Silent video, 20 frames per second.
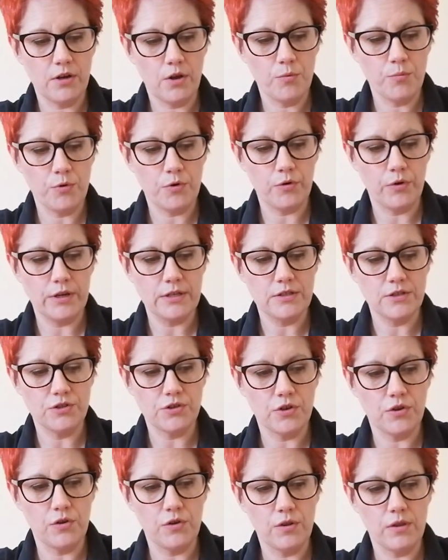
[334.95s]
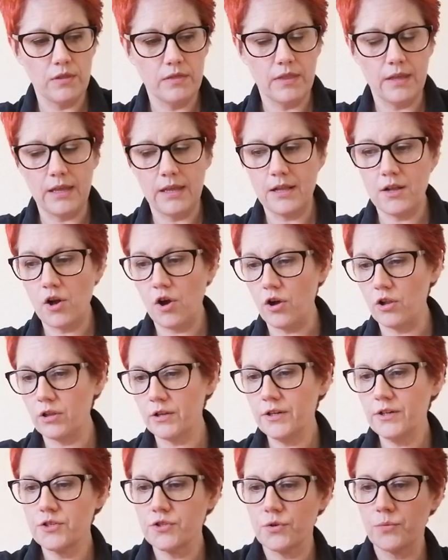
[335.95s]
Now we're going to do the
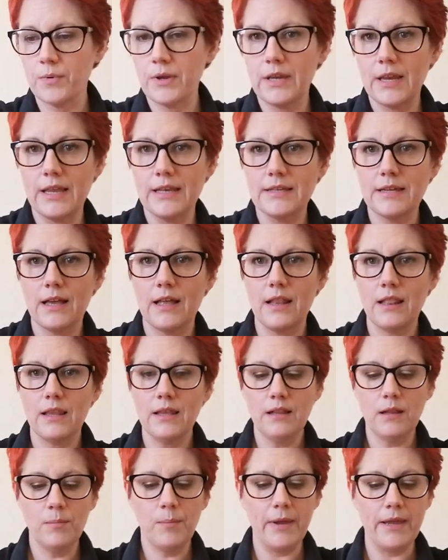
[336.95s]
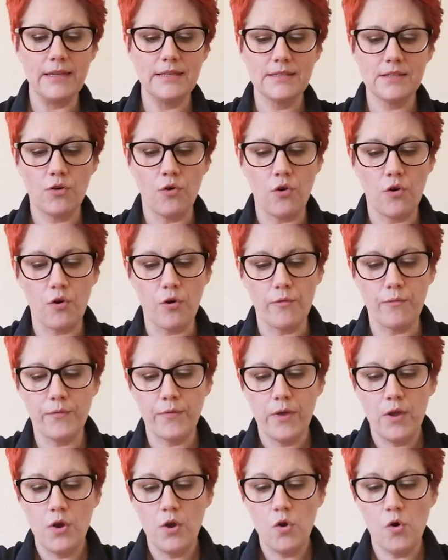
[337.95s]
collar. So we need a little piece
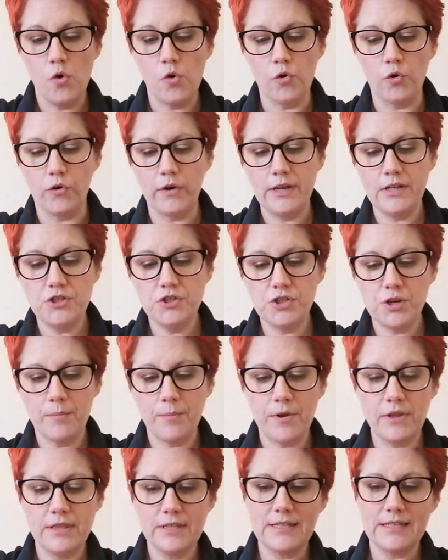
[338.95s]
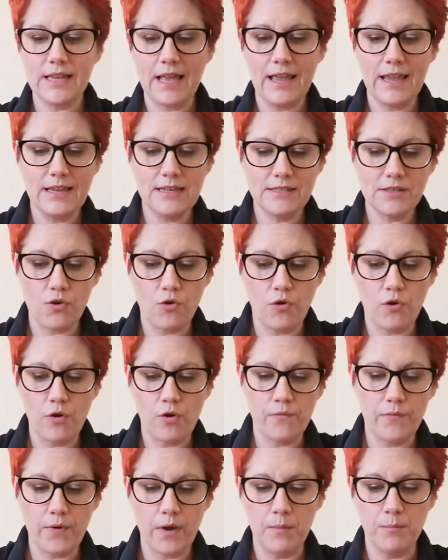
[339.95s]
of orange, about the size
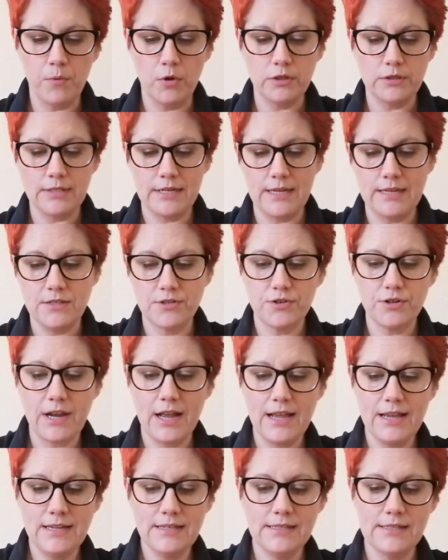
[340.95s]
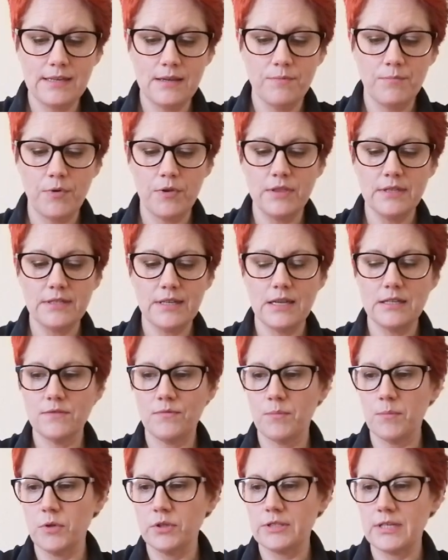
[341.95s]
of a Malteser, guys, about the size
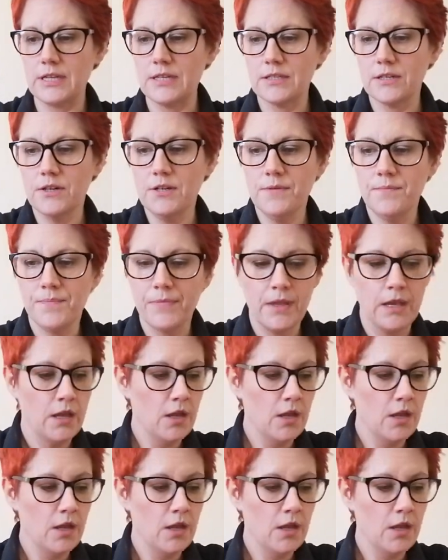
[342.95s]
of a Malteser.